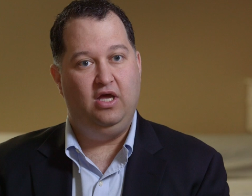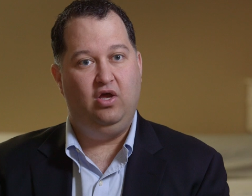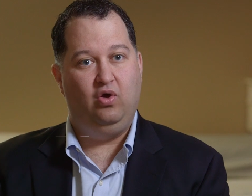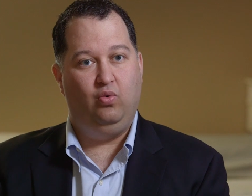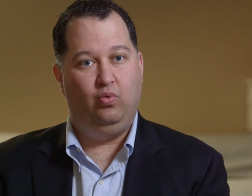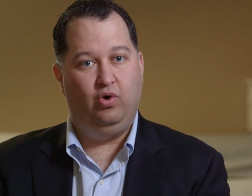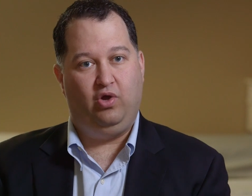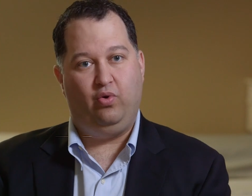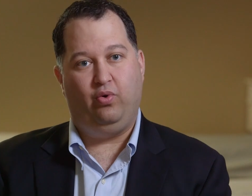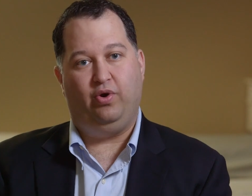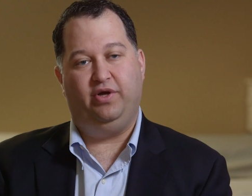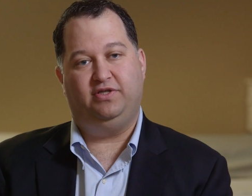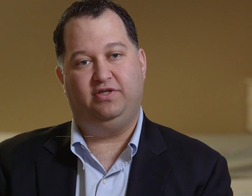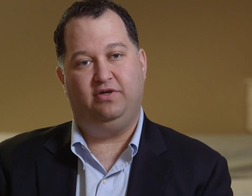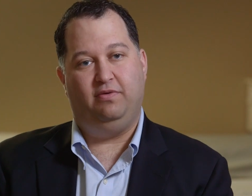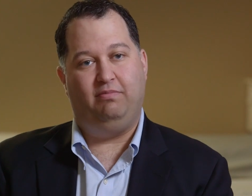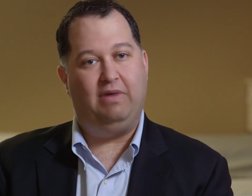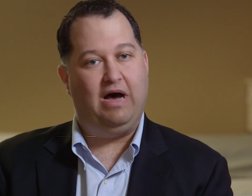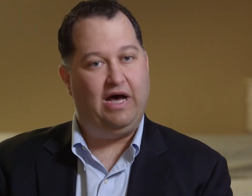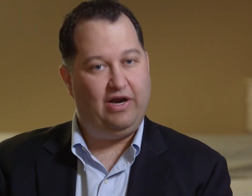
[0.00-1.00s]
We're going to
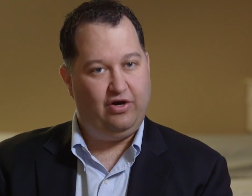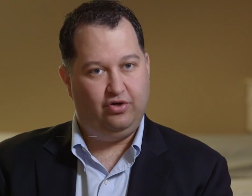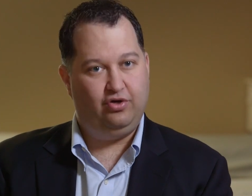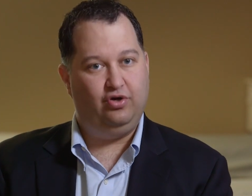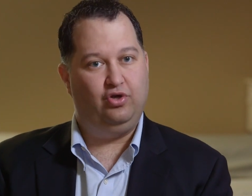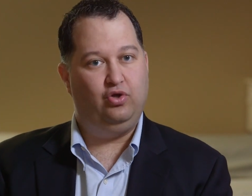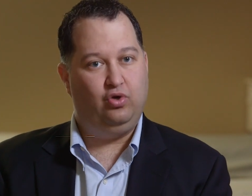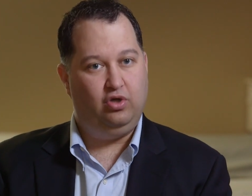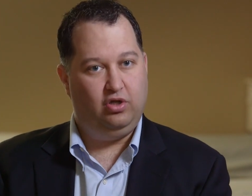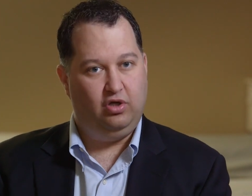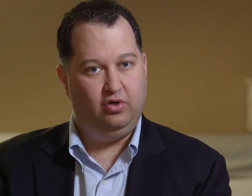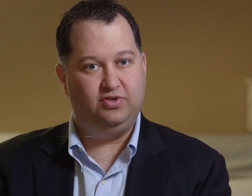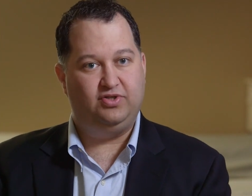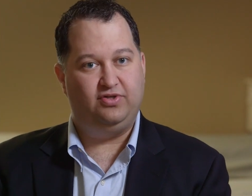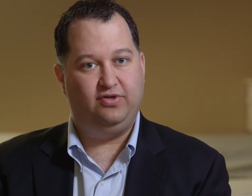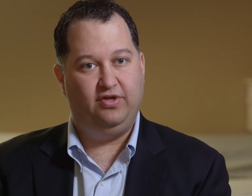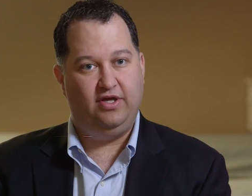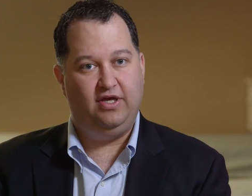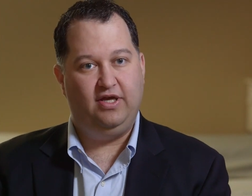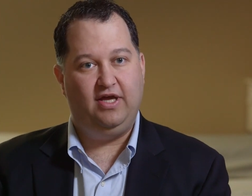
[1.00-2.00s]
monitor you
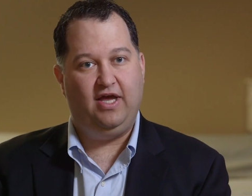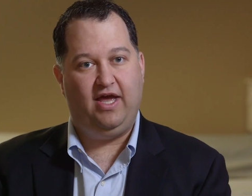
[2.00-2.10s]
closely,